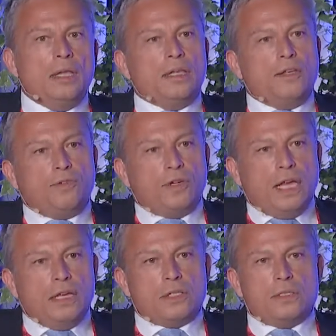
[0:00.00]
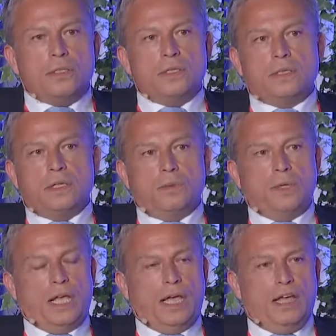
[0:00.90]
the different agencies that
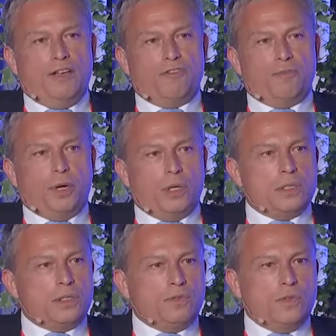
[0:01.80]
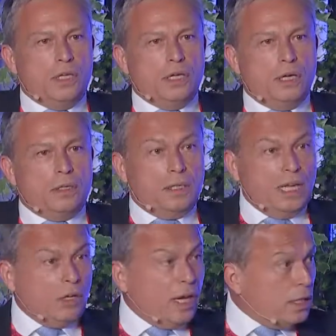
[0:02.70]
we have, parts of the
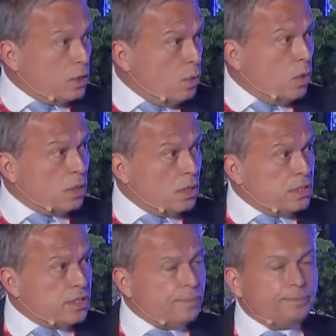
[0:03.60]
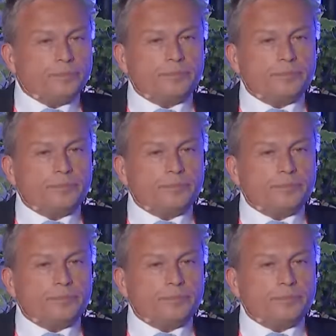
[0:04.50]
NATO headquarters.